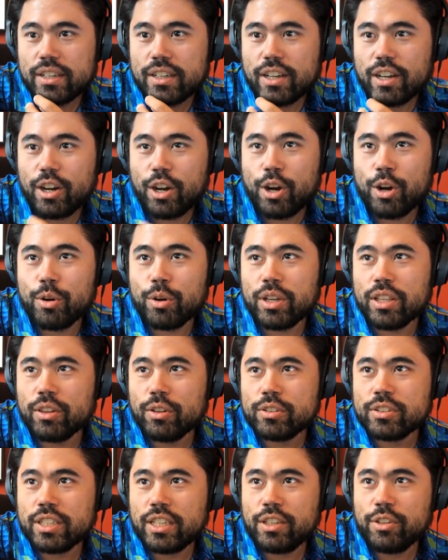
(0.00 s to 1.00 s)
oh, it
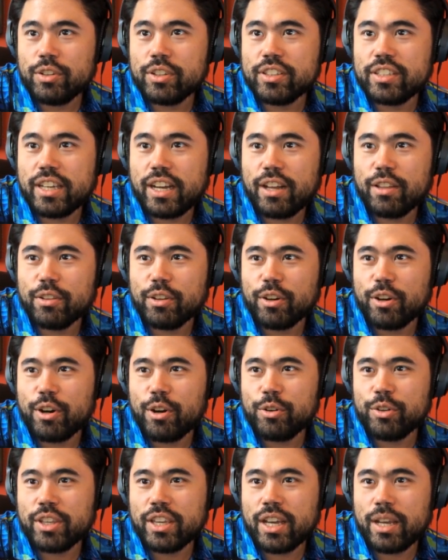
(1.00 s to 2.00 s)
looks like you can download it.
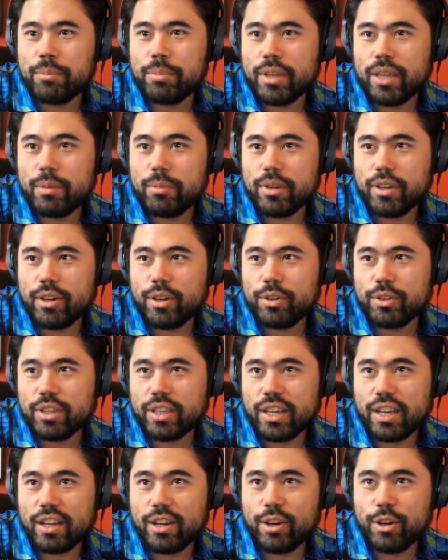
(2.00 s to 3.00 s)
Oh, yeah, baby. Oh,
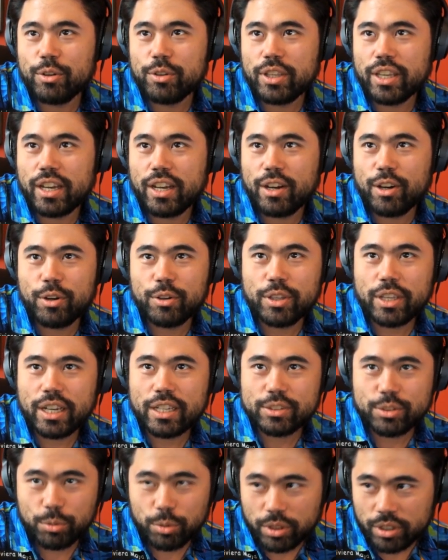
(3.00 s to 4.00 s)
yeah. Oh, yeah. Oh,
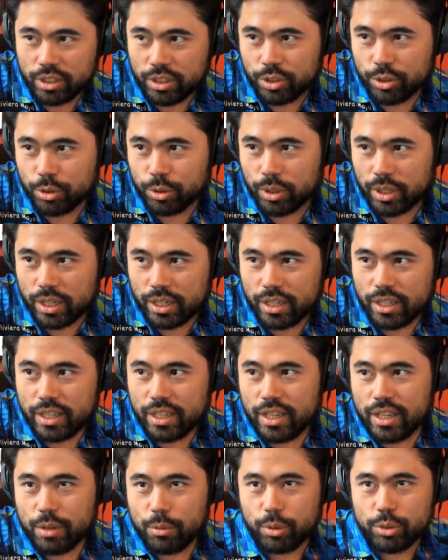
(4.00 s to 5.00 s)
yeah. So we're going to do...
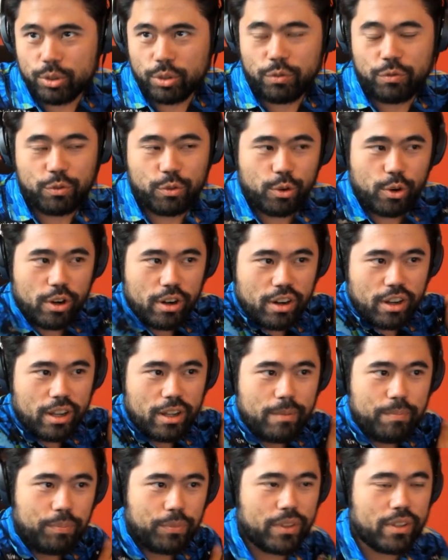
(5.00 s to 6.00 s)
Uh, we'll do four...
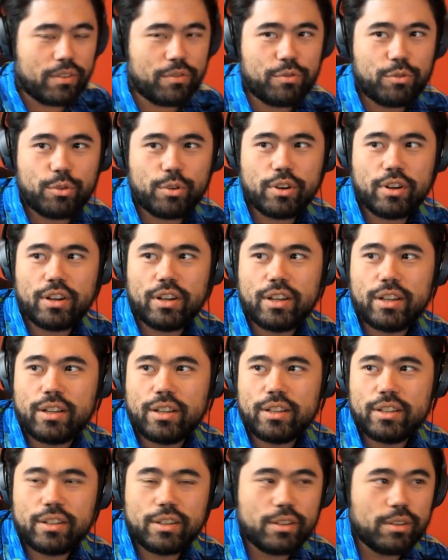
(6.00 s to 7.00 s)
Um, four...
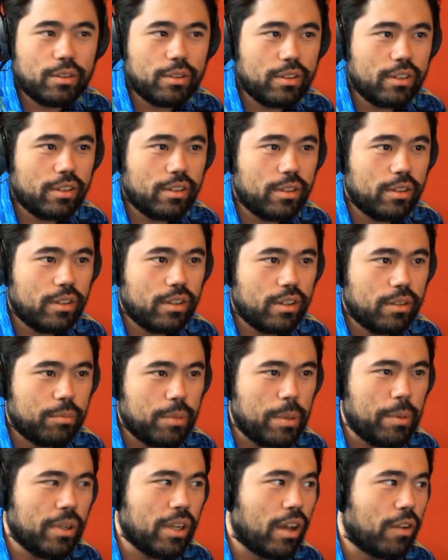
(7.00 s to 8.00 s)
Uh,
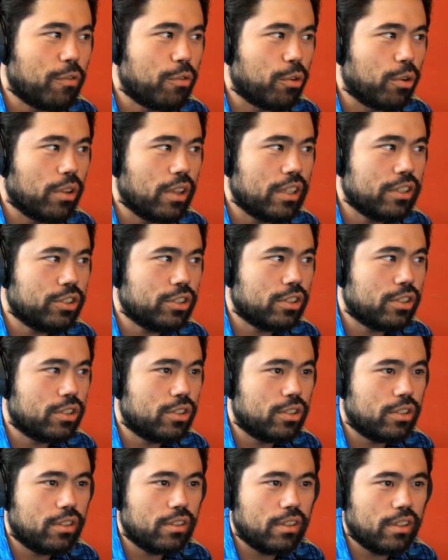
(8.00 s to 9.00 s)
maybe not four. Let's
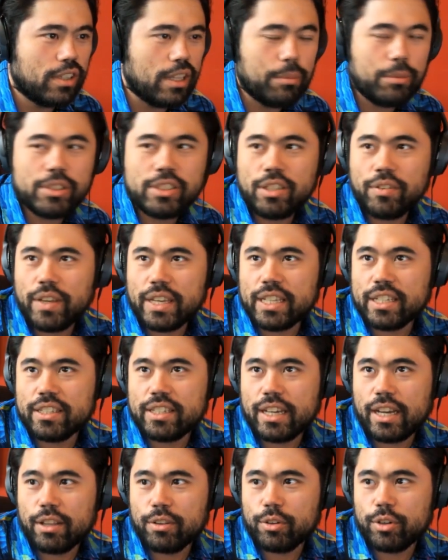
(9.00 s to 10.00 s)
just... Let me see if I can
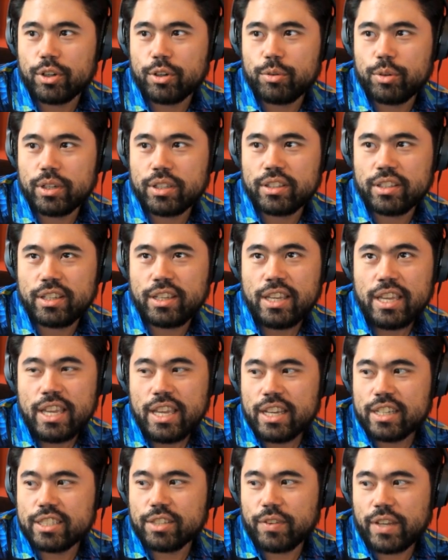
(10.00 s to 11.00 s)
download it quickly,
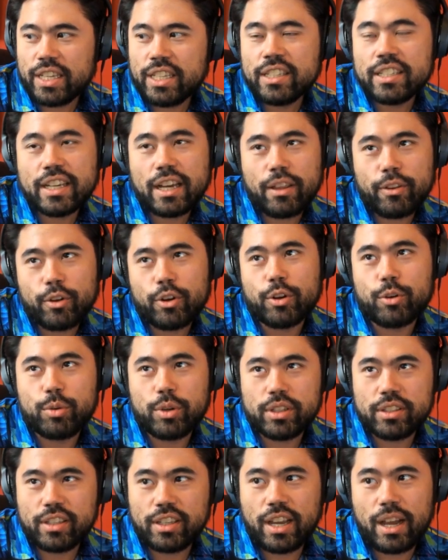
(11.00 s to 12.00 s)
because if I can download it
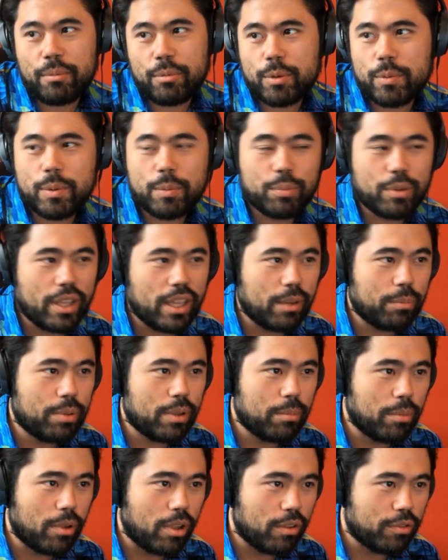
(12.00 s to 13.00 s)
quickly, I'm going to be playing
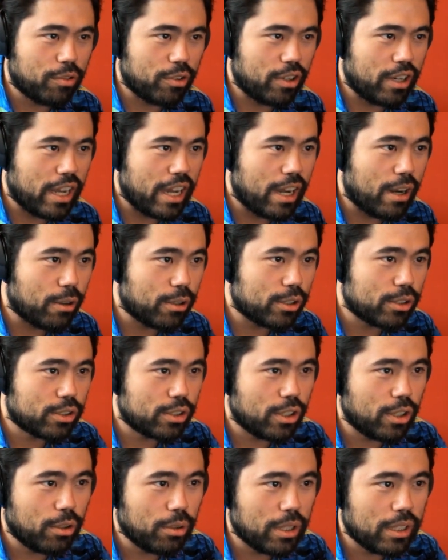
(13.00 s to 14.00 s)
pinball for an hour.
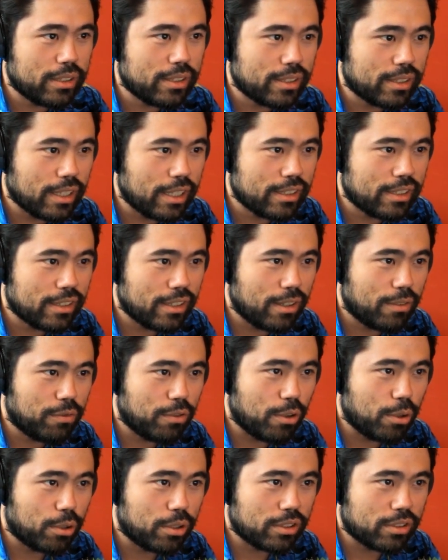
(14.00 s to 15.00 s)
So let's let's uh,
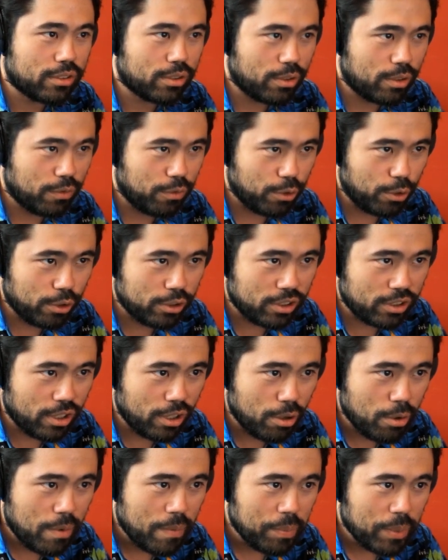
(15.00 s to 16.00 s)
focus first,
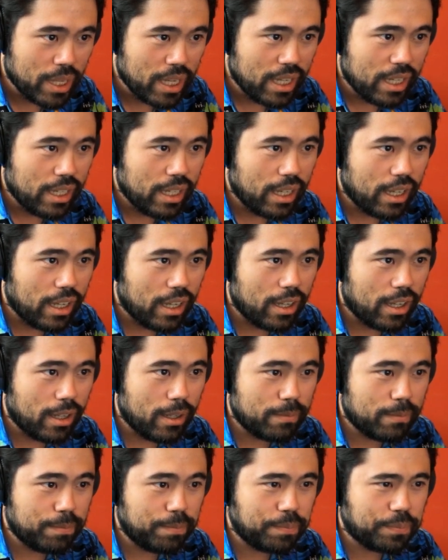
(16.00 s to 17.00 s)
though.
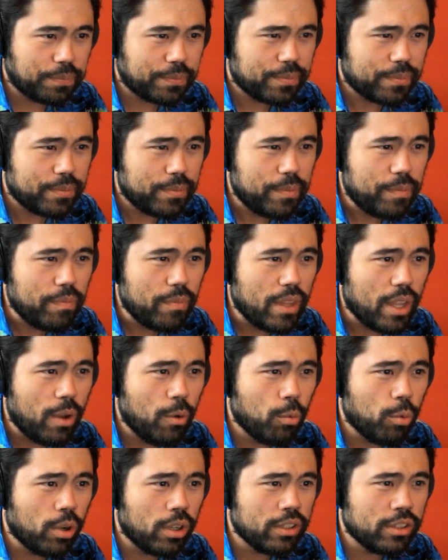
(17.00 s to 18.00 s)
Um,
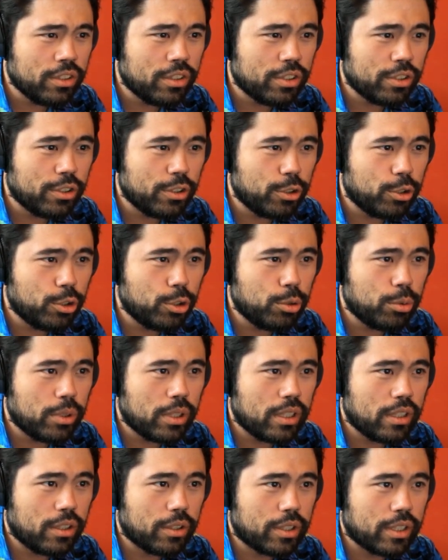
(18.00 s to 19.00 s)
one,
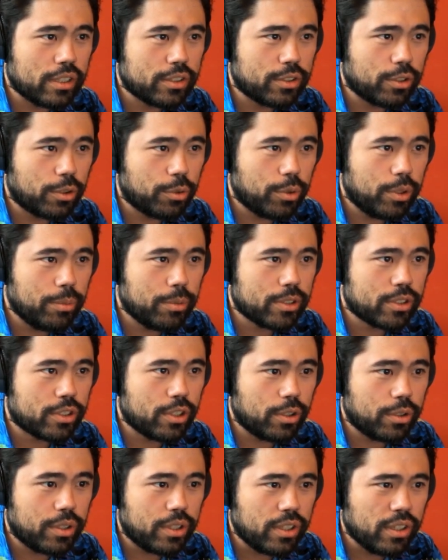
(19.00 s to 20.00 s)
two. Okay, so three must
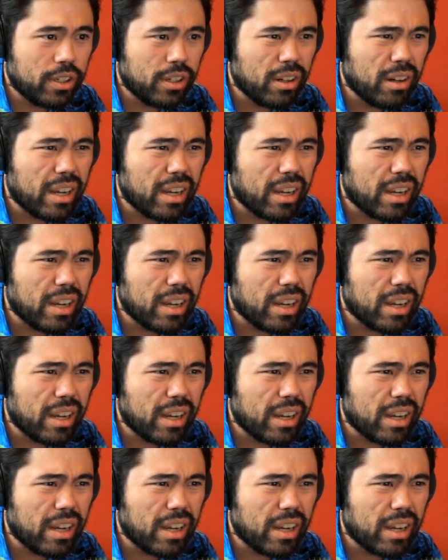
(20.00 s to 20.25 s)
go here,